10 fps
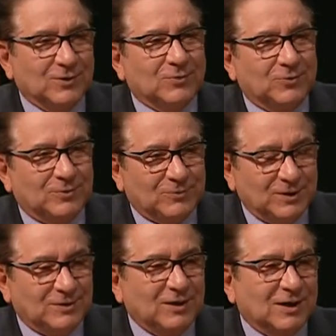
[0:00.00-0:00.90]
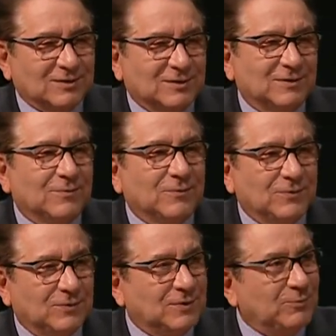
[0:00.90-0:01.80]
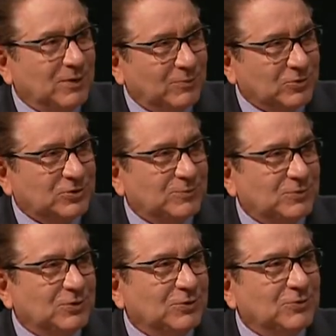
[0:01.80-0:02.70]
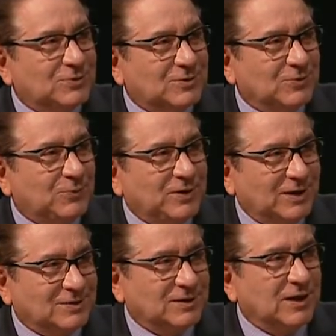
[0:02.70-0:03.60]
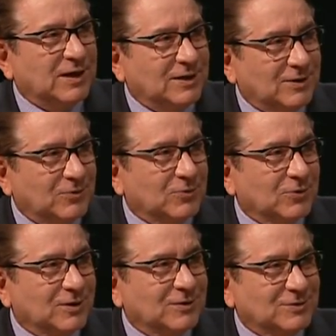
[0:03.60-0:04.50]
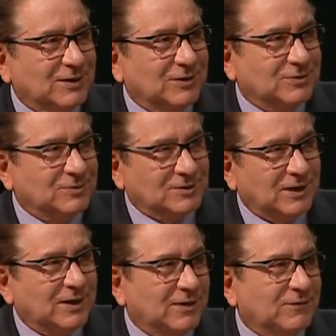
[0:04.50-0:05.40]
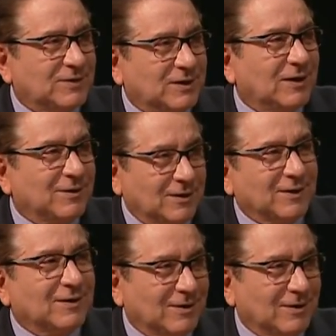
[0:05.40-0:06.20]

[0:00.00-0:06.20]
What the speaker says: would deduct the membership dues to PSEA and other organizations, the AFT. I'll